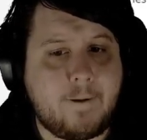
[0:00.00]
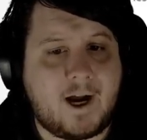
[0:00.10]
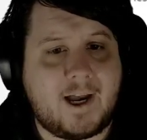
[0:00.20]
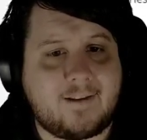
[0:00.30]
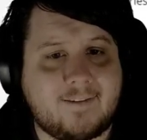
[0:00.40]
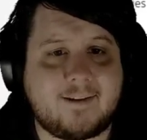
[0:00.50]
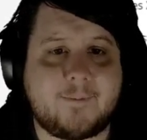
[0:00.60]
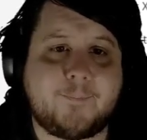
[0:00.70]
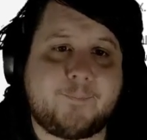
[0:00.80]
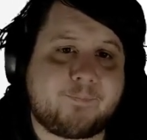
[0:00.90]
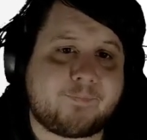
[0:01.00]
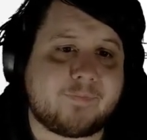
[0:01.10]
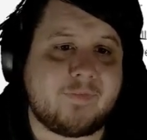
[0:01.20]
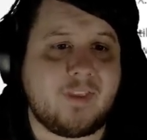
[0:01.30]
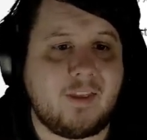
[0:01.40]
But
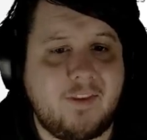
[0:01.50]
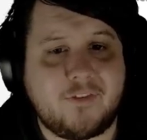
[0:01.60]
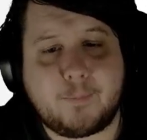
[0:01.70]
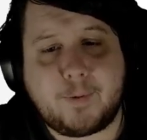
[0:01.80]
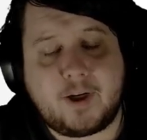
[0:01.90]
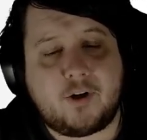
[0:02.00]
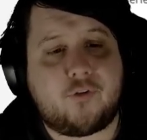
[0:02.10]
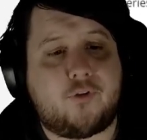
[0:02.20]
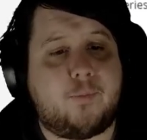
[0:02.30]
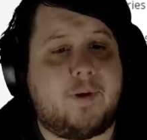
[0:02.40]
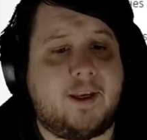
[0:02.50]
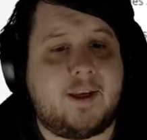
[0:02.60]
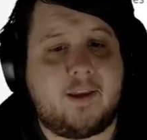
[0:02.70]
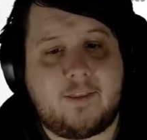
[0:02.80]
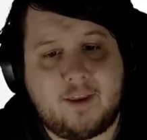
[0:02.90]
this appears to
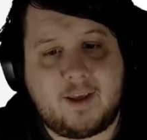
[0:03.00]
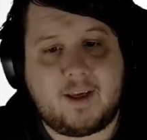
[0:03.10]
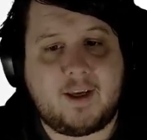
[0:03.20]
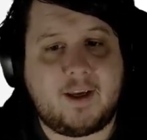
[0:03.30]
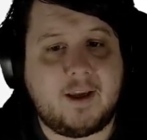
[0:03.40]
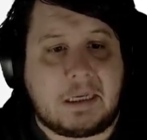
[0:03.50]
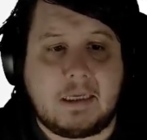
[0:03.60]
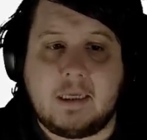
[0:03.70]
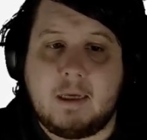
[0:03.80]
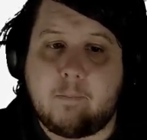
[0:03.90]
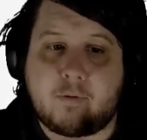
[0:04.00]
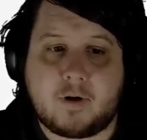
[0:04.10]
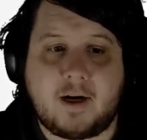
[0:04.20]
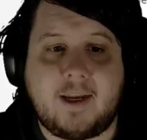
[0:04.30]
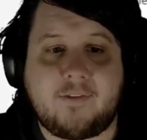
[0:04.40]
be the
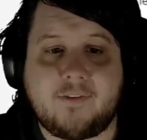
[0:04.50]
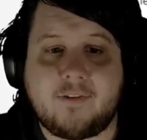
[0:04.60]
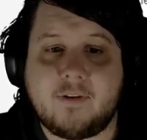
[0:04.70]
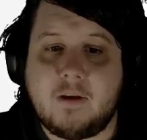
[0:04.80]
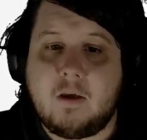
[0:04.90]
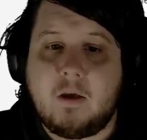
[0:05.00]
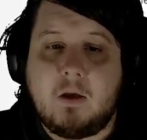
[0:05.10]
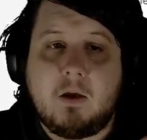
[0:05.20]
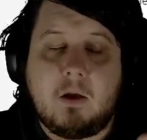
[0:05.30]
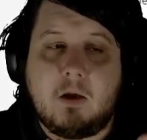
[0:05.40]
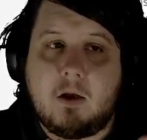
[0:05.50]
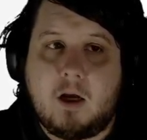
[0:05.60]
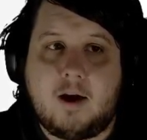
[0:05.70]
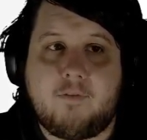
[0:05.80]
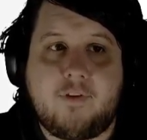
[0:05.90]
price
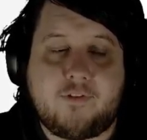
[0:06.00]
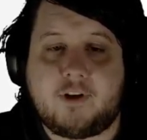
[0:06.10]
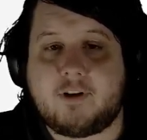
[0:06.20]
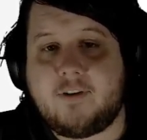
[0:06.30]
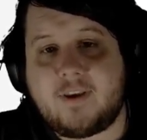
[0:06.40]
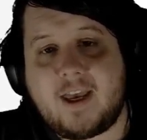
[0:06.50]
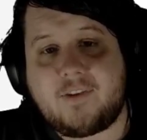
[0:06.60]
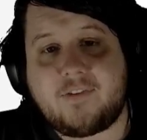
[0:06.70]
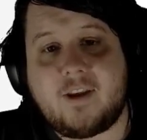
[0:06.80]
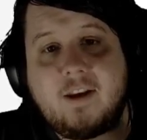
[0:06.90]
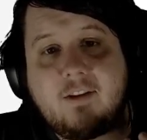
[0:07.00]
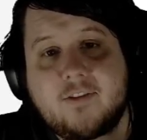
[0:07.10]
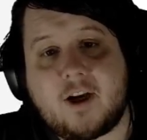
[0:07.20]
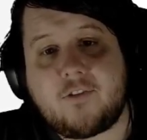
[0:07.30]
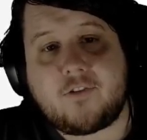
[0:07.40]
of the Series S, and
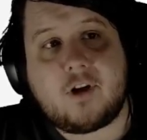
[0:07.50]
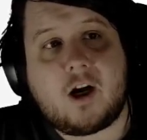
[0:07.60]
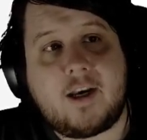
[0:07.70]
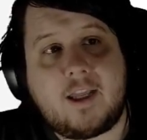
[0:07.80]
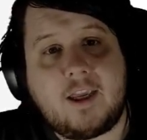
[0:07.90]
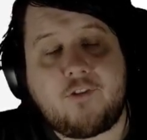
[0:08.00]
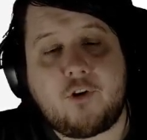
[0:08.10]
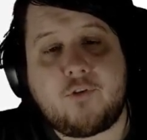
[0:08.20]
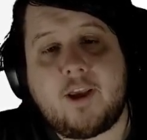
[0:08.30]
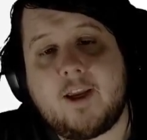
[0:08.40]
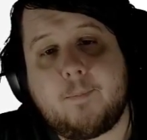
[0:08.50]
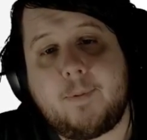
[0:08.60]
it does not, if you take a